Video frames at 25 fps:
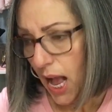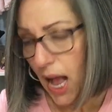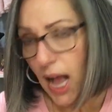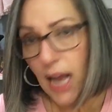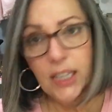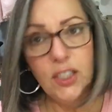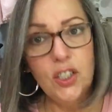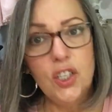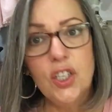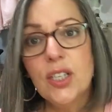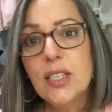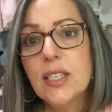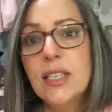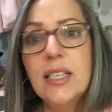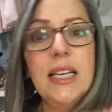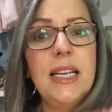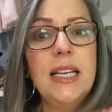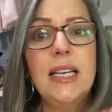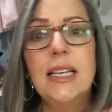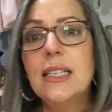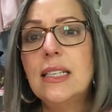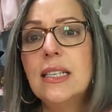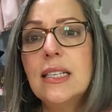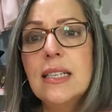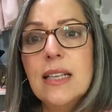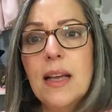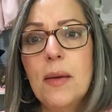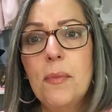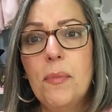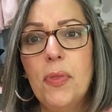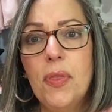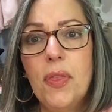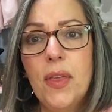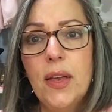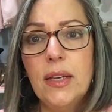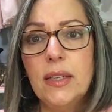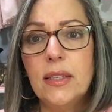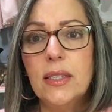I just needed
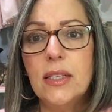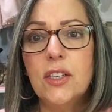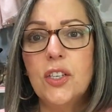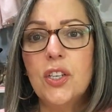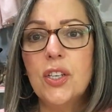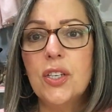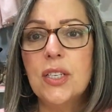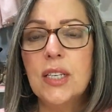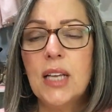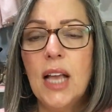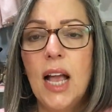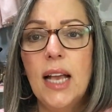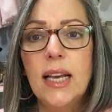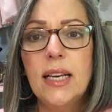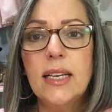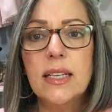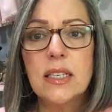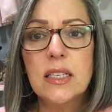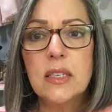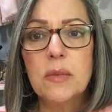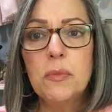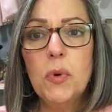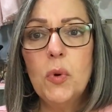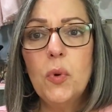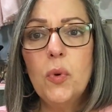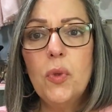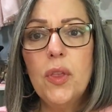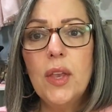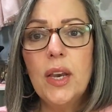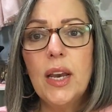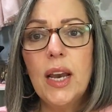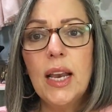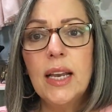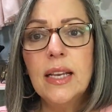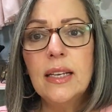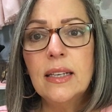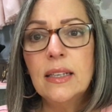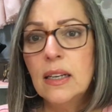something to just kind of smooth it
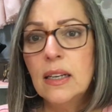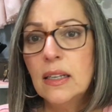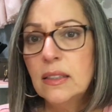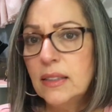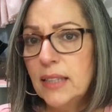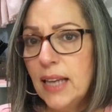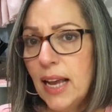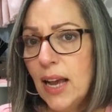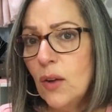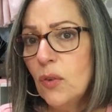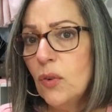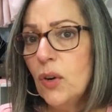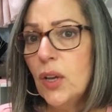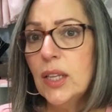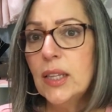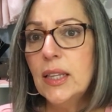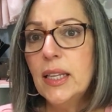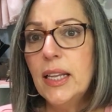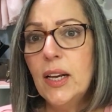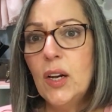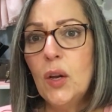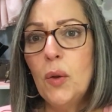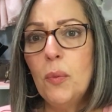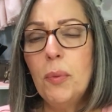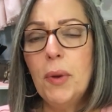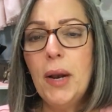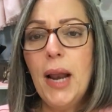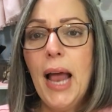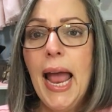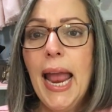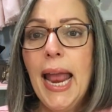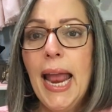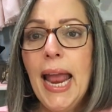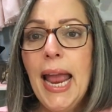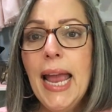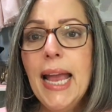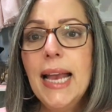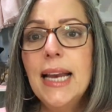down a little, but I
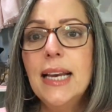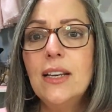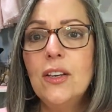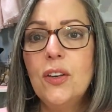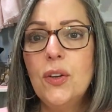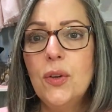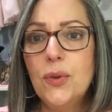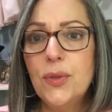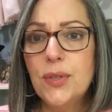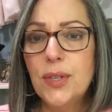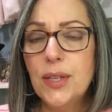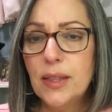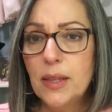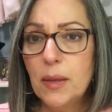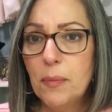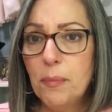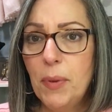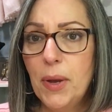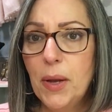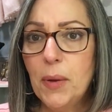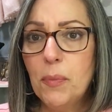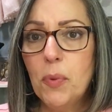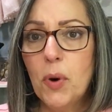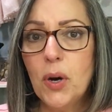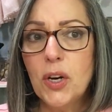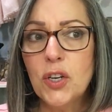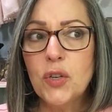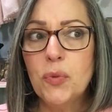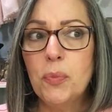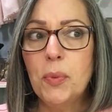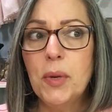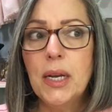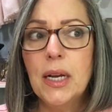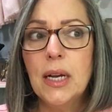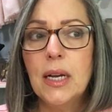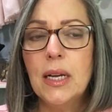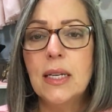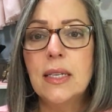hated using the big brush
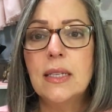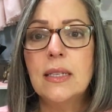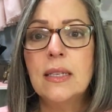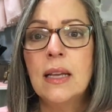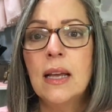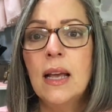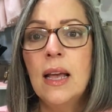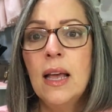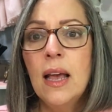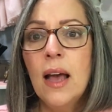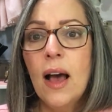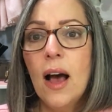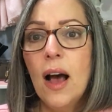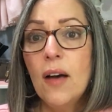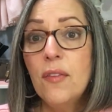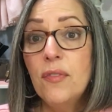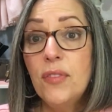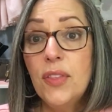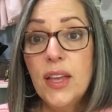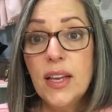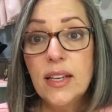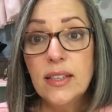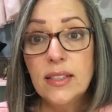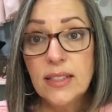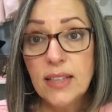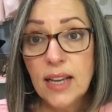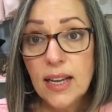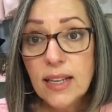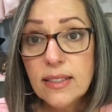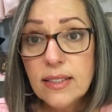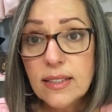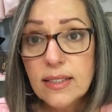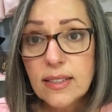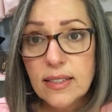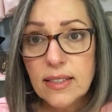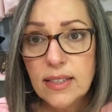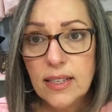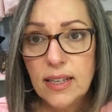because of the
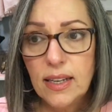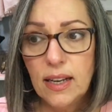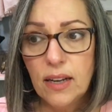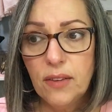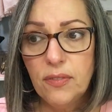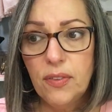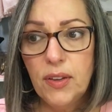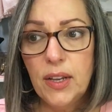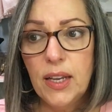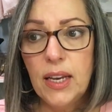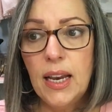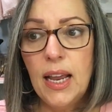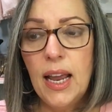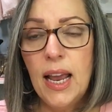intensity of it,